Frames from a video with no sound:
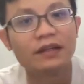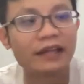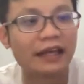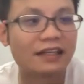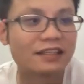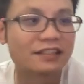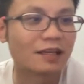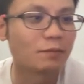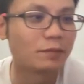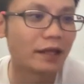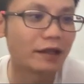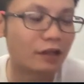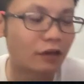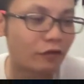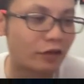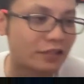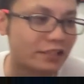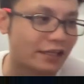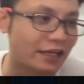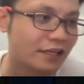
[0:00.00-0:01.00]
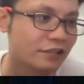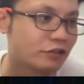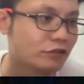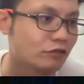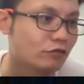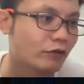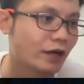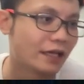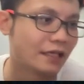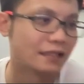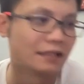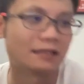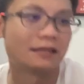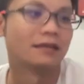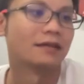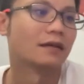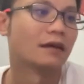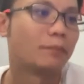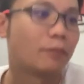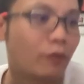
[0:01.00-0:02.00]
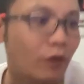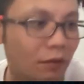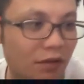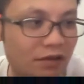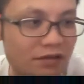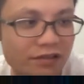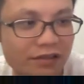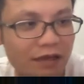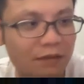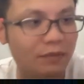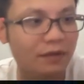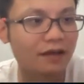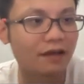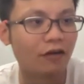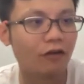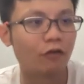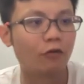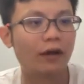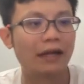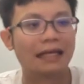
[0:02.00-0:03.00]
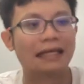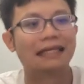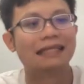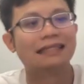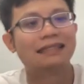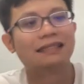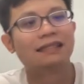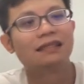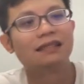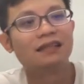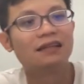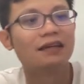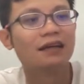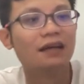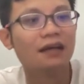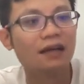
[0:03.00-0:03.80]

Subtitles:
and sometimes the question asks you what is the problem statement or what is the